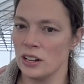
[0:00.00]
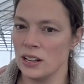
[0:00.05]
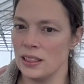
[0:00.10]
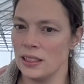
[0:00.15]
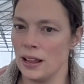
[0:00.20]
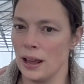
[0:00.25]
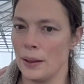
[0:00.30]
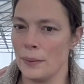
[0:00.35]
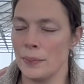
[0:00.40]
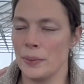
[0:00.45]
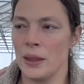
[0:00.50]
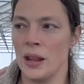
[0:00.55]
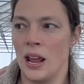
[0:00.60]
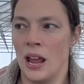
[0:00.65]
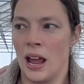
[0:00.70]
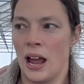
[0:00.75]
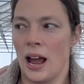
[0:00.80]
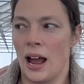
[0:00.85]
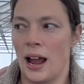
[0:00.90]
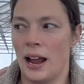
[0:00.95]
in them.
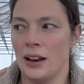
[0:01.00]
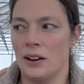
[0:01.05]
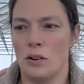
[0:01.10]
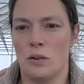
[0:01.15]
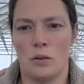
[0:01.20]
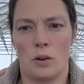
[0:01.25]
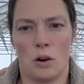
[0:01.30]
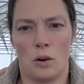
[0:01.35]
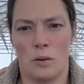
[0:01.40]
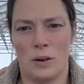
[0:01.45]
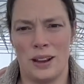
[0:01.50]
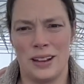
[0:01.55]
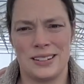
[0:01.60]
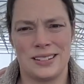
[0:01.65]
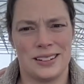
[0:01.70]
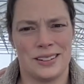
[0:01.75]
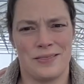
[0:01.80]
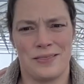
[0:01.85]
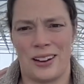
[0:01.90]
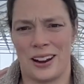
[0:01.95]
I don't always,
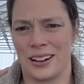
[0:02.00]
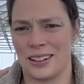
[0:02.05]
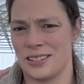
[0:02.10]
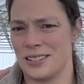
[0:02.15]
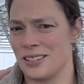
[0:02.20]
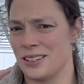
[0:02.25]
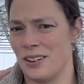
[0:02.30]
in fact,